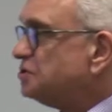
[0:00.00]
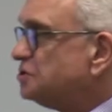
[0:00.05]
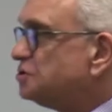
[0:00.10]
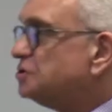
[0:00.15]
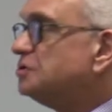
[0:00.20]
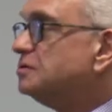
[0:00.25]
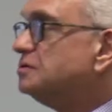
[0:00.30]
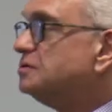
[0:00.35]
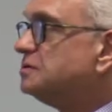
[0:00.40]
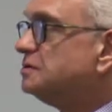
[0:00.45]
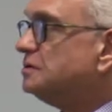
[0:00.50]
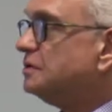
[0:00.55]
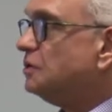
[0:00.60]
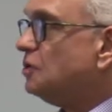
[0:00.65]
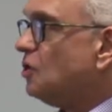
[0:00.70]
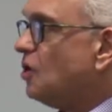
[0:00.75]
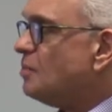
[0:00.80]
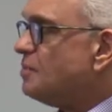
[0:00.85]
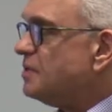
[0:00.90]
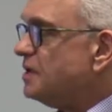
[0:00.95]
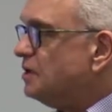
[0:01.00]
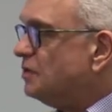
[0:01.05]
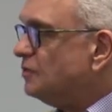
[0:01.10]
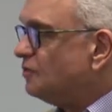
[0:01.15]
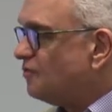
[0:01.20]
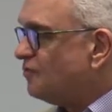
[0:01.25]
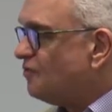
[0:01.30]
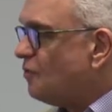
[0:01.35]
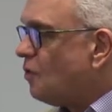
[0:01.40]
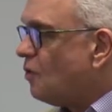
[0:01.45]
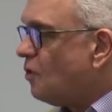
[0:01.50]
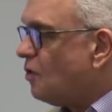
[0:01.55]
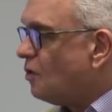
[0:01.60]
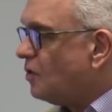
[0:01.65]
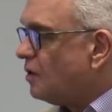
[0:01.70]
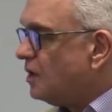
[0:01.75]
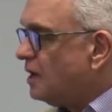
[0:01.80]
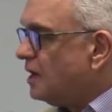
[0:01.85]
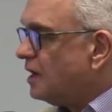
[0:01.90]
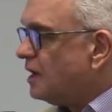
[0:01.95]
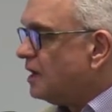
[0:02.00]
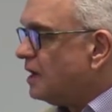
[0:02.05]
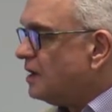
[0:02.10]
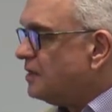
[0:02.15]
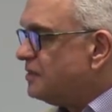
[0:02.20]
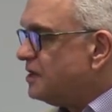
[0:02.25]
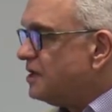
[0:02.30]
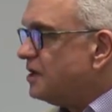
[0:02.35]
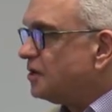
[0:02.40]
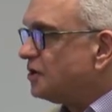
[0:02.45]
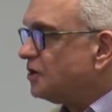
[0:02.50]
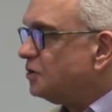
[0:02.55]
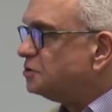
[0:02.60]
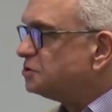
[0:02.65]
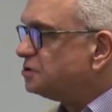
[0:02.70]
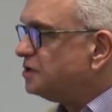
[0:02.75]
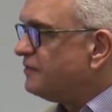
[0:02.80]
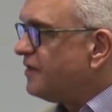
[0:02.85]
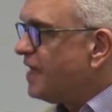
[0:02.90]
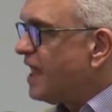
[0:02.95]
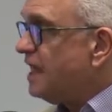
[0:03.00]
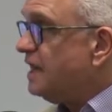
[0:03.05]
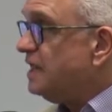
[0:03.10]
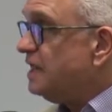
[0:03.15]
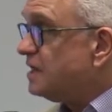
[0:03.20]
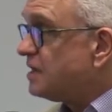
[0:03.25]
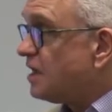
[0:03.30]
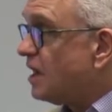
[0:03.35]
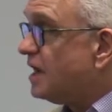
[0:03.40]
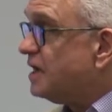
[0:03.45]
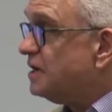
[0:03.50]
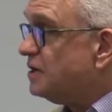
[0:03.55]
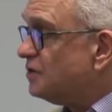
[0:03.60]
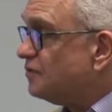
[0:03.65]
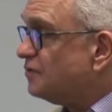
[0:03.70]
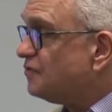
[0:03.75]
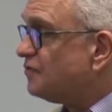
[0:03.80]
should lobby for uh, the inclusion of any kind